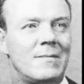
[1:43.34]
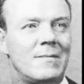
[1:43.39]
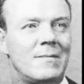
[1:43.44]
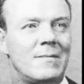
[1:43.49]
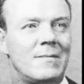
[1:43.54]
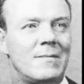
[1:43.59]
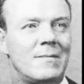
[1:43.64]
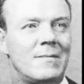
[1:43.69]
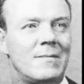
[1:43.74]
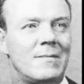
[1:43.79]

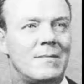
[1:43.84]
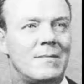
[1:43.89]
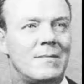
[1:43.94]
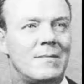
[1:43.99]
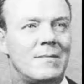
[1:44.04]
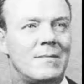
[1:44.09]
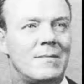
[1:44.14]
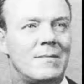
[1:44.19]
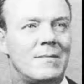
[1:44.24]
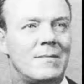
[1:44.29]

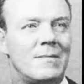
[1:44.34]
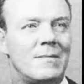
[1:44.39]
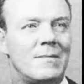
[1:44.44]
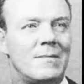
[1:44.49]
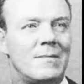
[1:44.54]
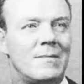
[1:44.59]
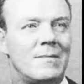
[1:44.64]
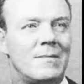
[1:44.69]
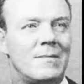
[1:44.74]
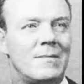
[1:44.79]

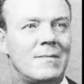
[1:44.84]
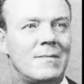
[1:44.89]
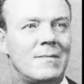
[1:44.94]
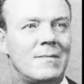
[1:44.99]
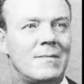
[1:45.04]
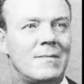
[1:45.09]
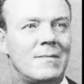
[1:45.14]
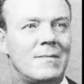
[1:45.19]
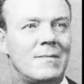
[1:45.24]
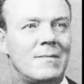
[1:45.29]

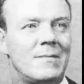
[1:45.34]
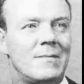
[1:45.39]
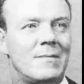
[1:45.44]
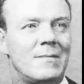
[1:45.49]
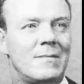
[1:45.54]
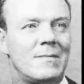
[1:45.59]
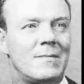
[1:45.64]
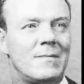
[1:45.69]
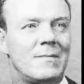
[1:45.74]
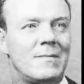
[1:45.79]

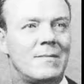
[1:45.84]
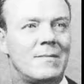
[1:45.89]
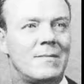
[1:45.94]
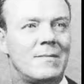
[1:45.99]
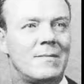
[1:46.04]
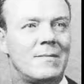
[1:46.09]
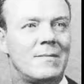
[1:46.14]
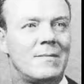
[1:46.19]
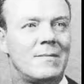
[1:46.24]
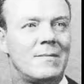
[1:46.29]

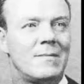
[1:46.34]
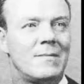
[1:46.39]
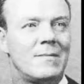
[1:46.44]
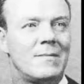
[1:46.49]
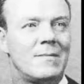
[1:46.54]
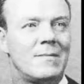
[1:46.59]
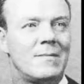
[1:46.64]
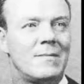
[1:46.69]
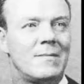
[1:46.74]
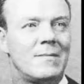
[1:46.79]

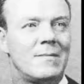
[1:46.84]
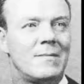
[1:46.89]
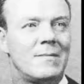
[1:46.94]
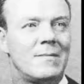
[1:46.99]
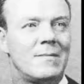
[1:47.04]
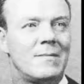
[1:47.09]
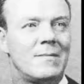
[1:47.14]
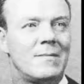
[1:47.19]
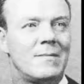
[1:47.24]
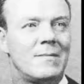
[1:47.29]

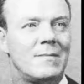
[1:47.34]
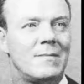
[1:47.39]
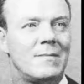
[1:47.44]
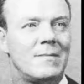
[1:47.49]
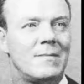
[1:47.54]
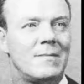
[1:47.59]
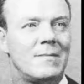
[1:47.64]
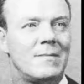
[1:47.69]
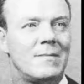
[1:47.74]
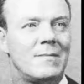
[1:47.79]

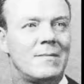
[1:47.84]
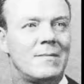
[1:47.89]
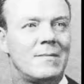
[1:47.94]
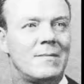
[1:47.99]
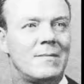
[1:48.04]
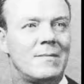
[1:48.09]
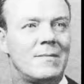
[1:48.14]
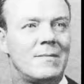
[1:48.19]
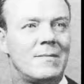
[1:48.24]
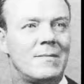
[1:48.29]

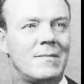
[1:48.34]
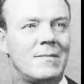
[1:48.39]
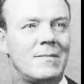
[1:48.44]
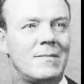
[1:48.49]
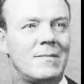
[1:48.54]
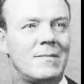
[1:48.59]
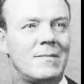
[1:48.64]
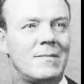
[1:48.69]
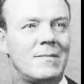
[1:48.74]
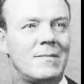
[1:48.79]

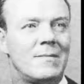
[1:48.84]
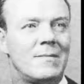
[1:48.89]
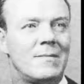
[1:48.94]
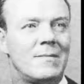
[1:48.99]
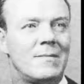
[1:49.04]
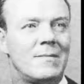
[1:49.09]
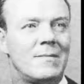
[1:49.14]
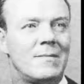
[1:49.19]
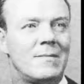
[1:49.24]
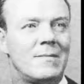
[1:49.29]

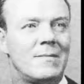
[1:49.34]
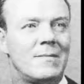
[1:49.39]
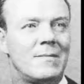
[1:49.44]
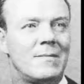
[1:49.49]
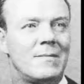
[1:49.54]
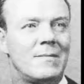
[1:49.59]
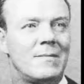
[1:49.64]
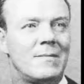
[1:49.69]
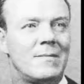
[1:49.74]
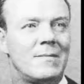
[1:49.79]

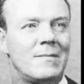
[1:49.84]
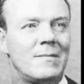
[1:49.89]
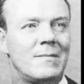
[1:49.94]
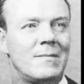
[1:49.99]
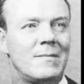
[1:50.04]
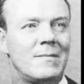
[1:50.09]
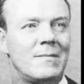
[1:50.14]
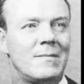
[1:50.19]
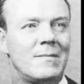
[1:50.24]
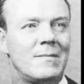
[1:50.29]

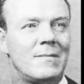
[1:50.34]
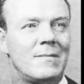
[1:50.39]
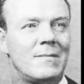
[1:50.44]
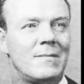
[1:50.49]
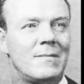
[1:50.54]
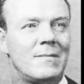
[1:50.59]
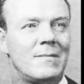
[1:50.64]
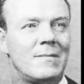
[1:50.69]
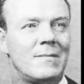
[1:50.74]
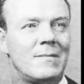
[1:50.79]

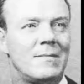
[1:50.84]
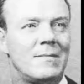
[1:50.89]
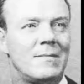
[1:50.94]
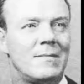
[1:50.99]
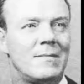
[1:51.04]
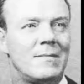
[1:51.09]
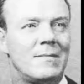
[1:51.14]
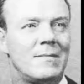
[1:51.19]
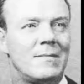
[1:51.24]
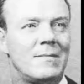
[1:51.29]
The face doesn't move, so there is nothing to read.